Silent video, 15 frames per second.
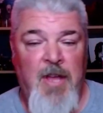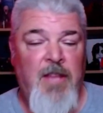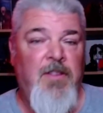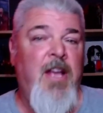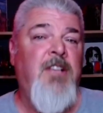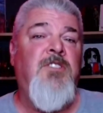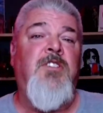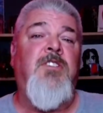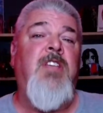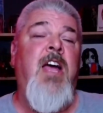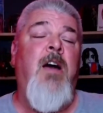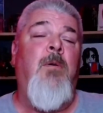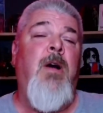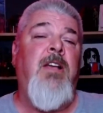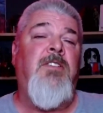That's just
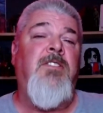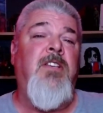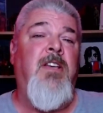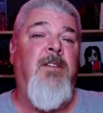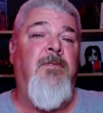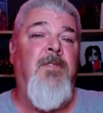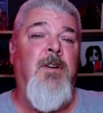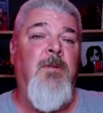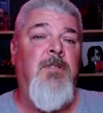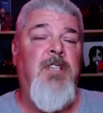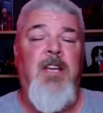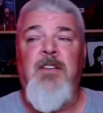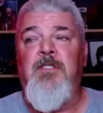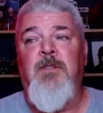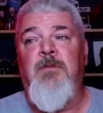how I see it, folks.
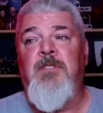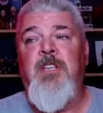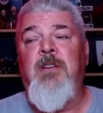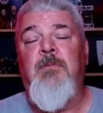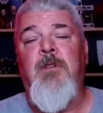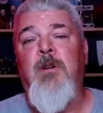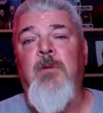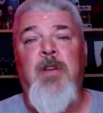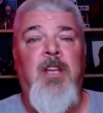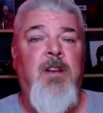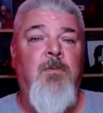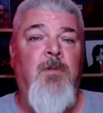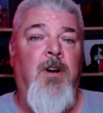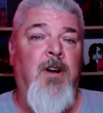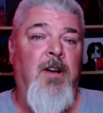I just don't see him going
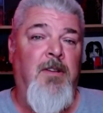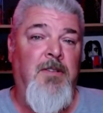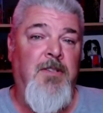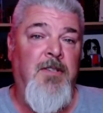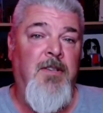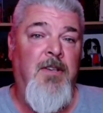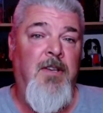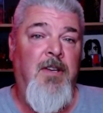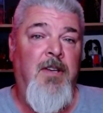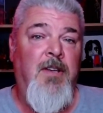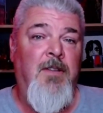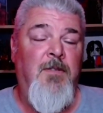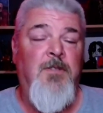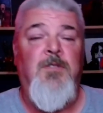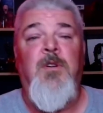anywhere else.
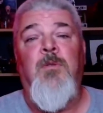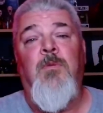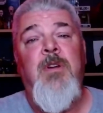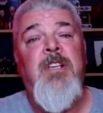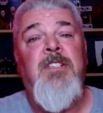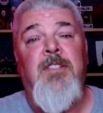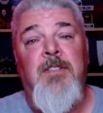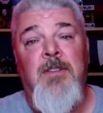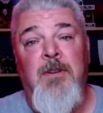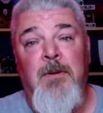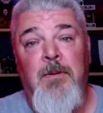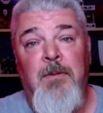There's no reason to.